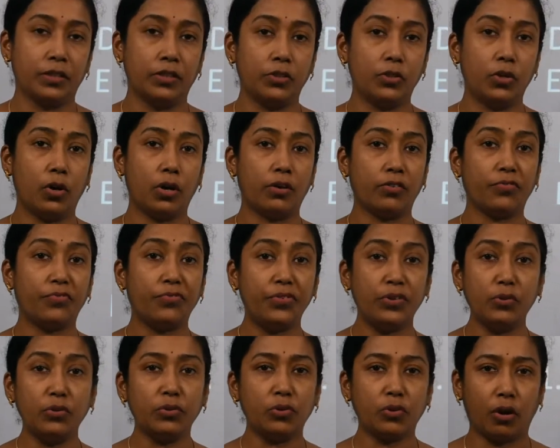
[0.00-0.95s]
your
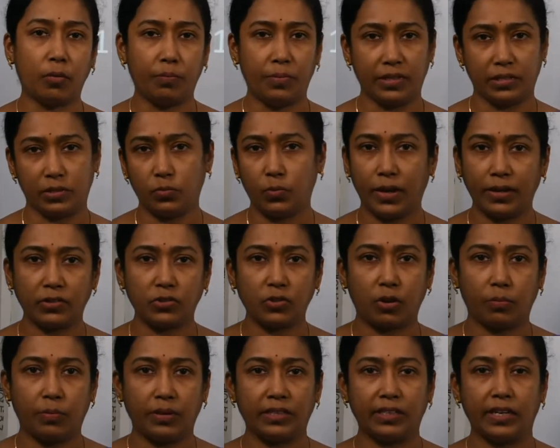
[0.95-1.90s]
few topics, one
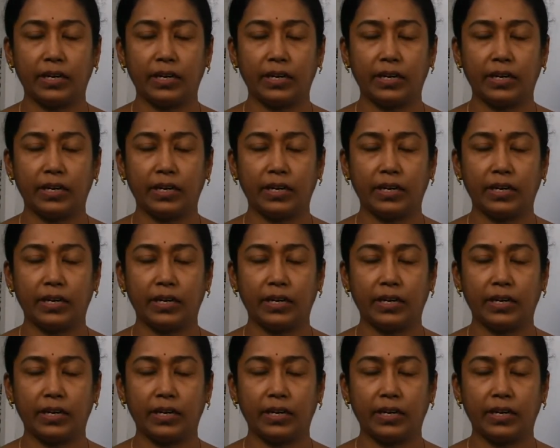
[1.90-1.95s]
topic,